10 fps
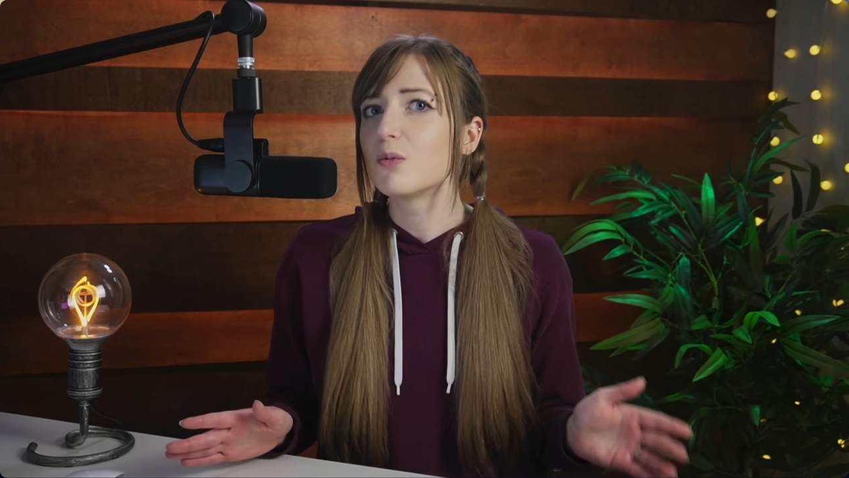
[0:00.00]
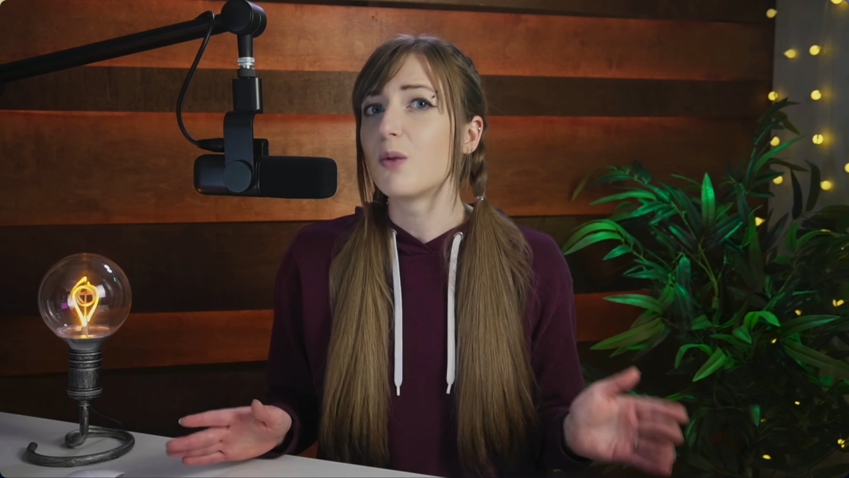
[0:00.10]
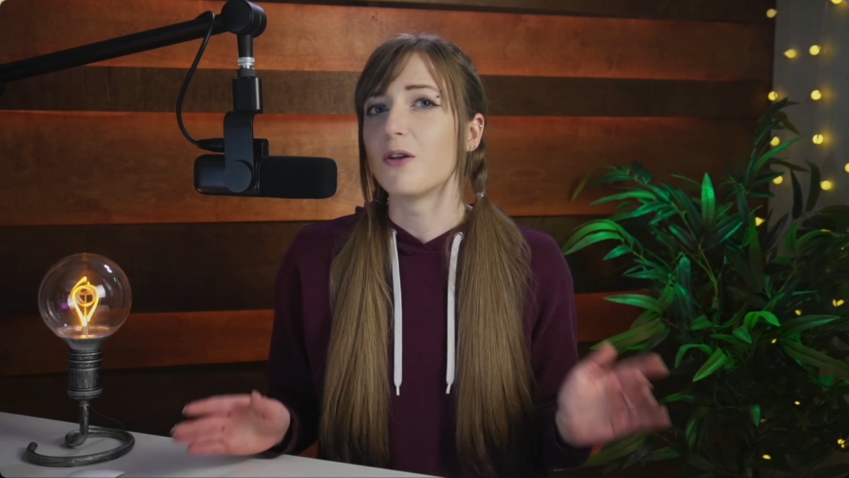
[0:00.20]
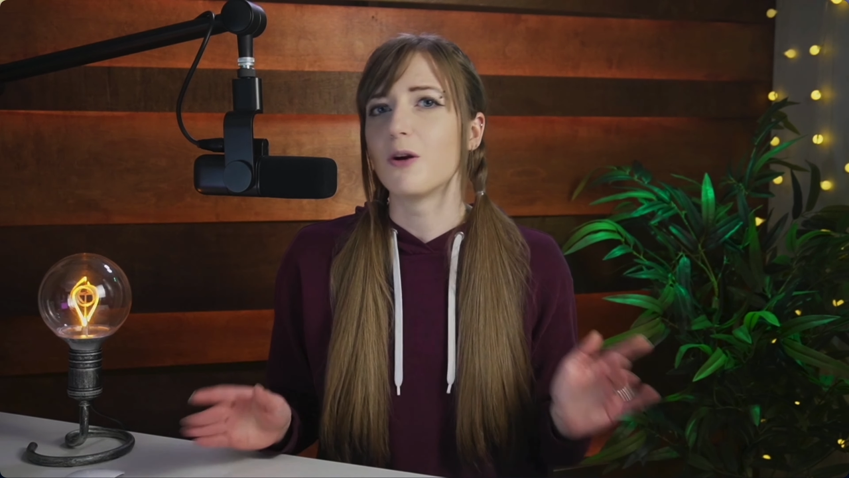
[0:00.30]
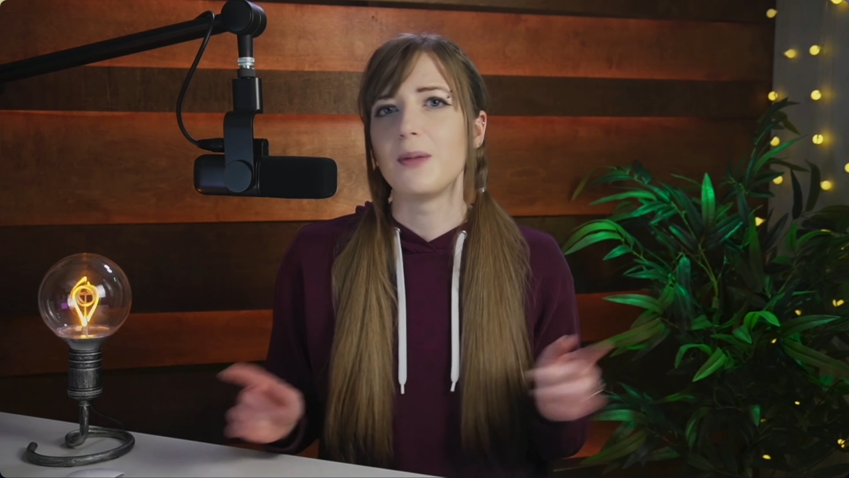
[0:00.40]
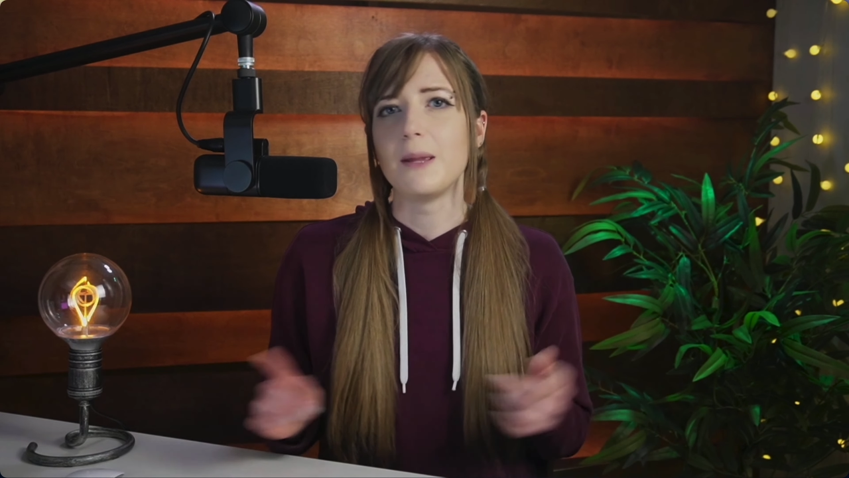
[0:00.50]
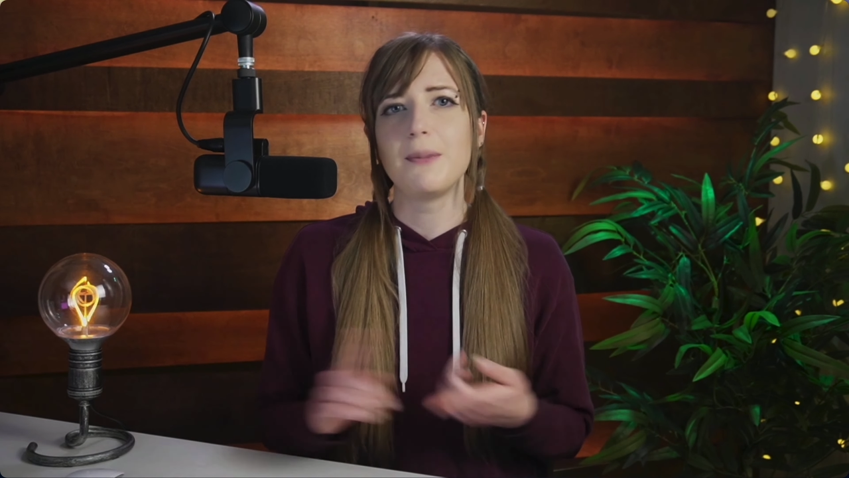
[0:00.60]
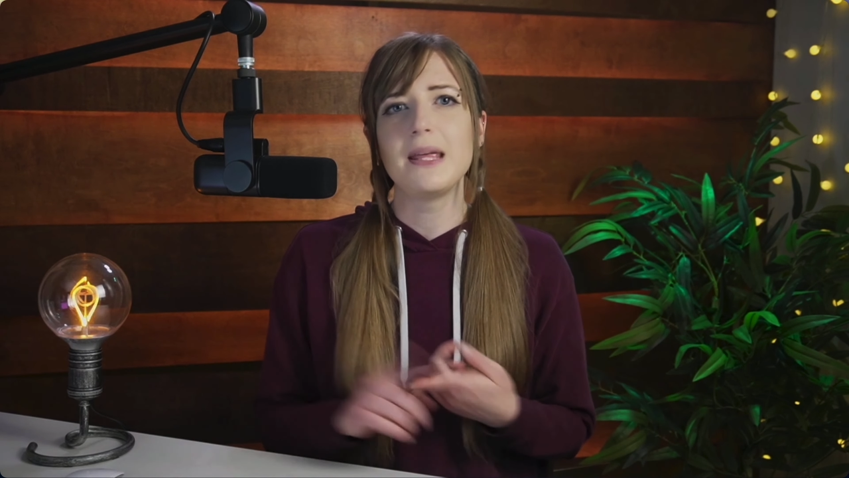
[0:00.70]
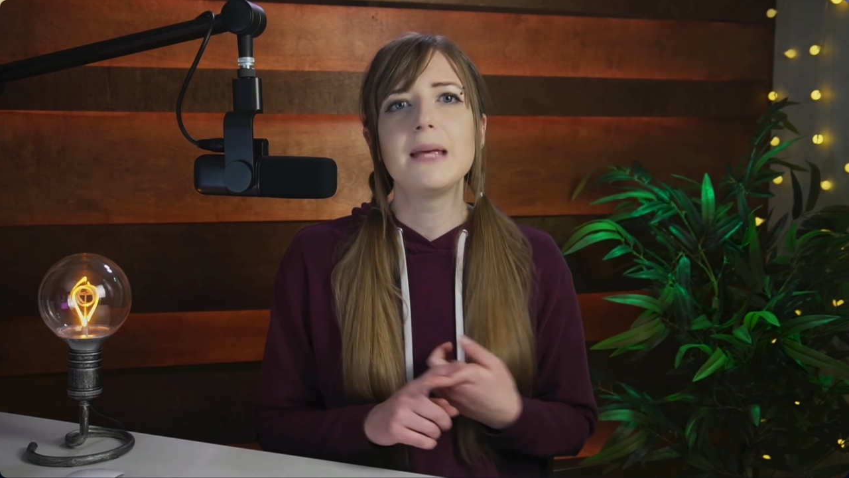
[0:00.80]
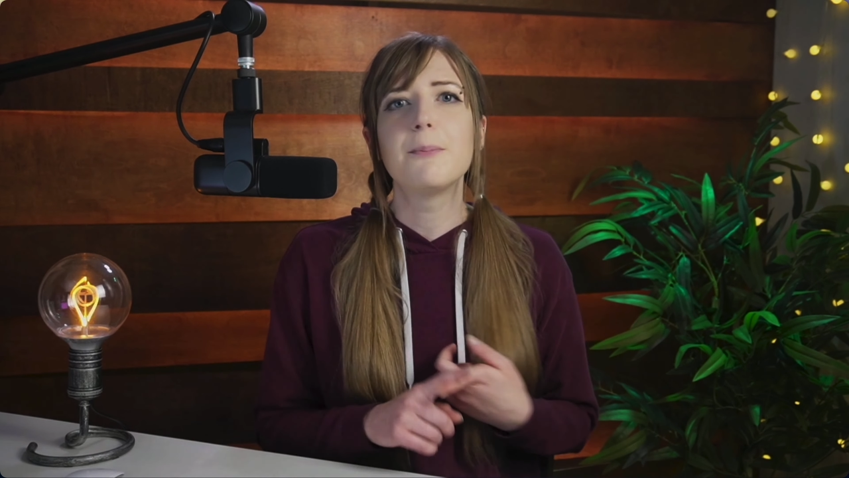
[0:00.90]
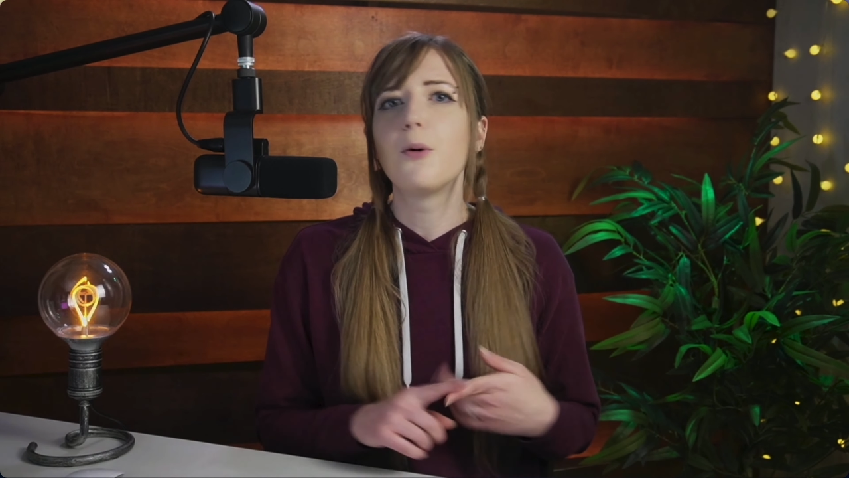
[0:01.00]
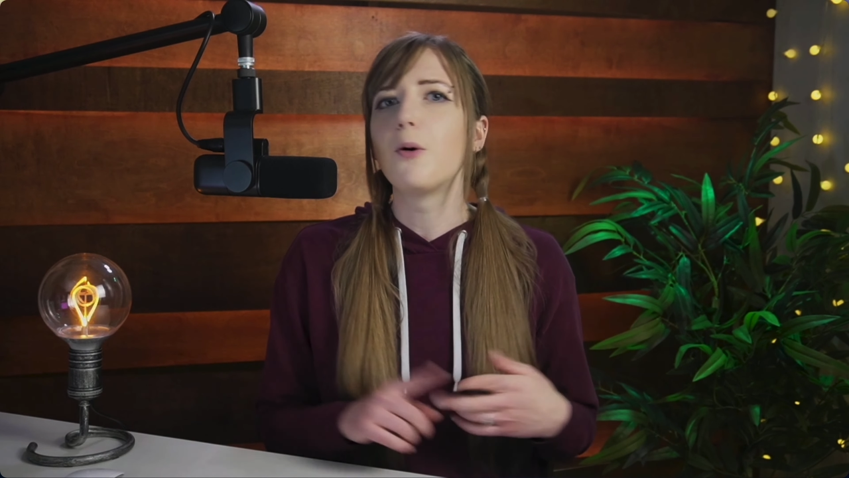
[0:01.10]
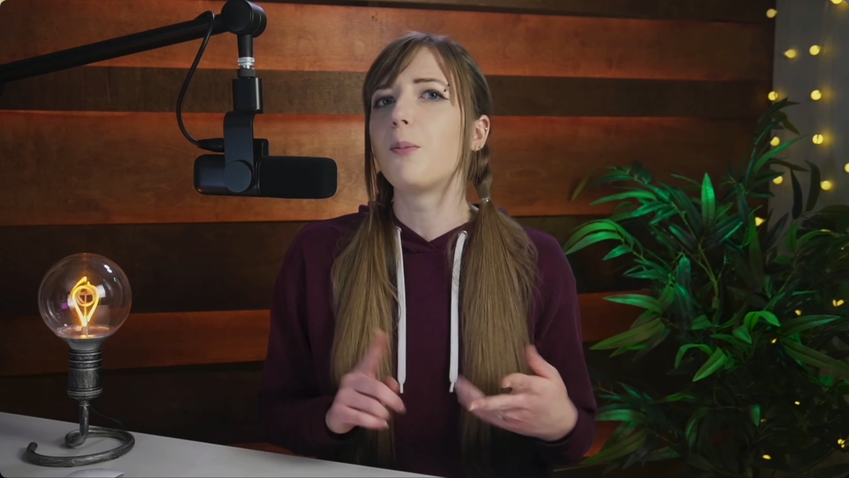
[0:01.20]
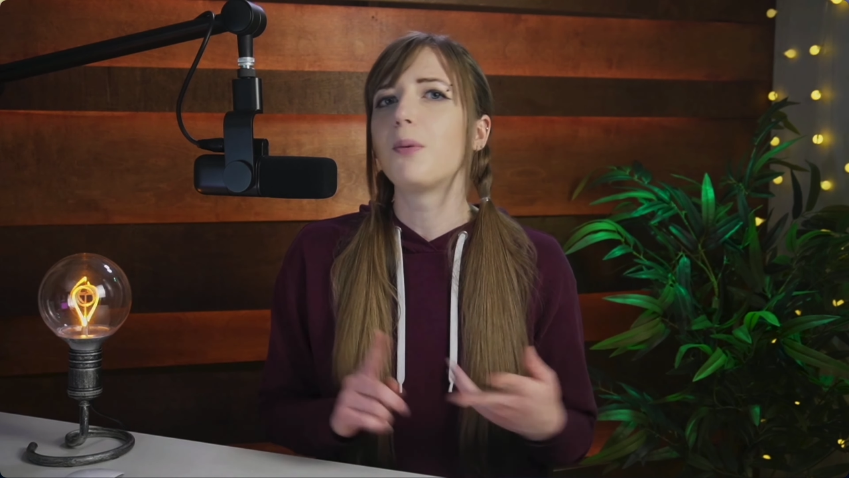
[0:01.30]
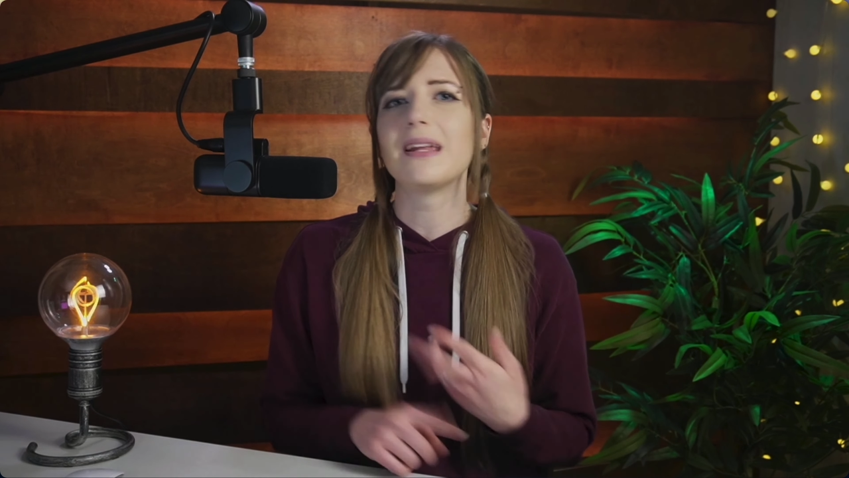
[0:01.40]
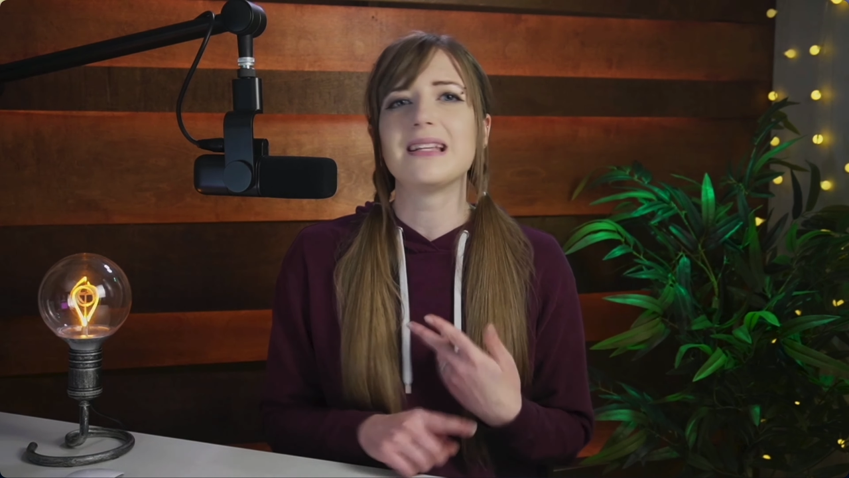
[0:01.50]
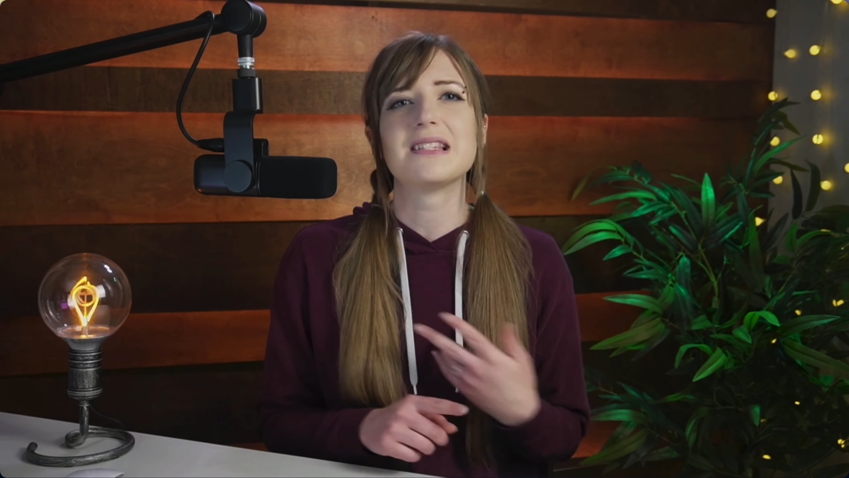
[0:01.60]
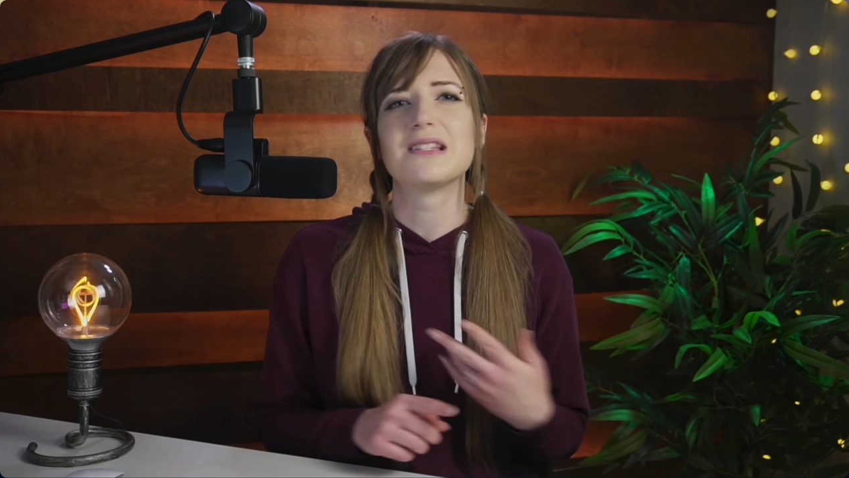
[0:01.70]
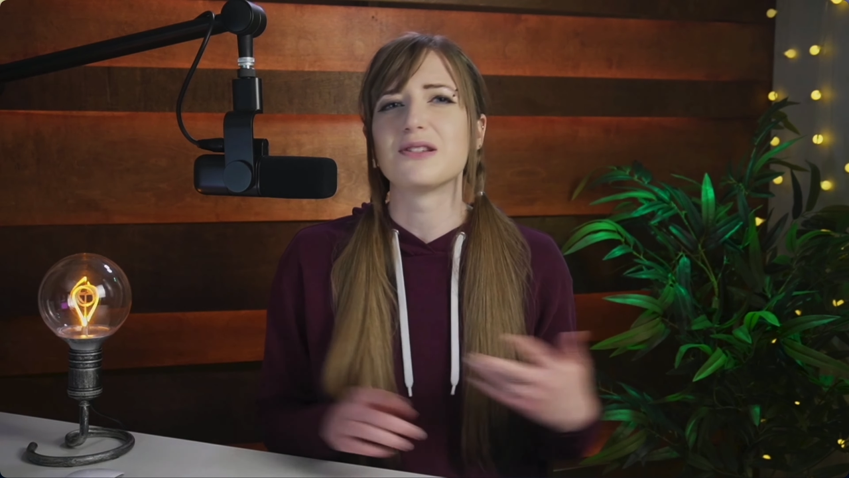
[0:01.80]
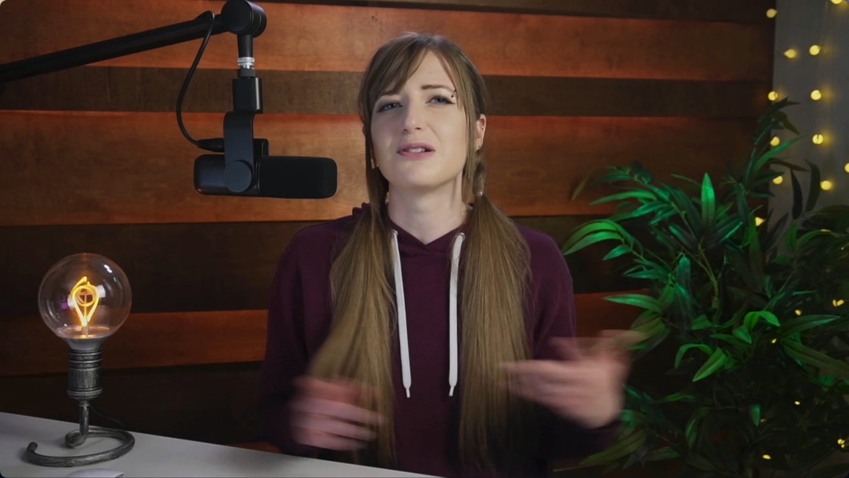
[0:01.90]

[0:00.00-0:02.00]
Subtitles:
whether it be people, places,